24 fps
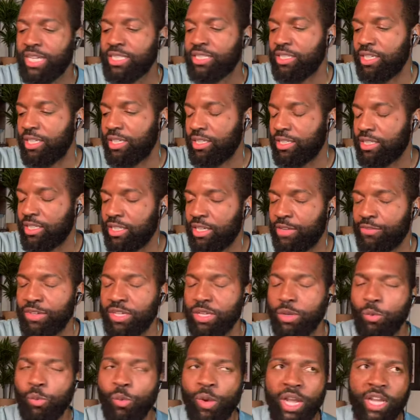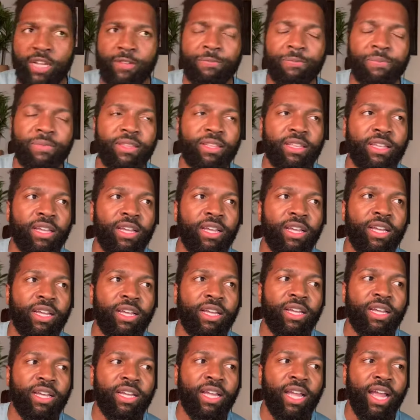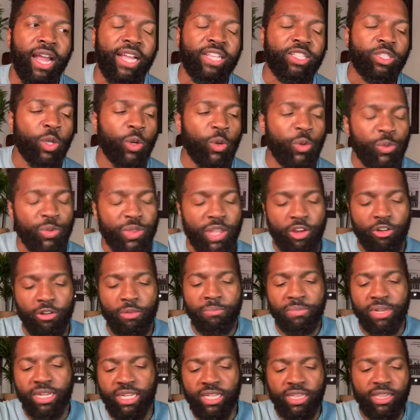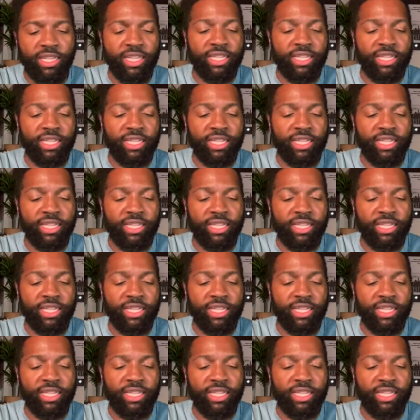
And so there are many things that shield police officers from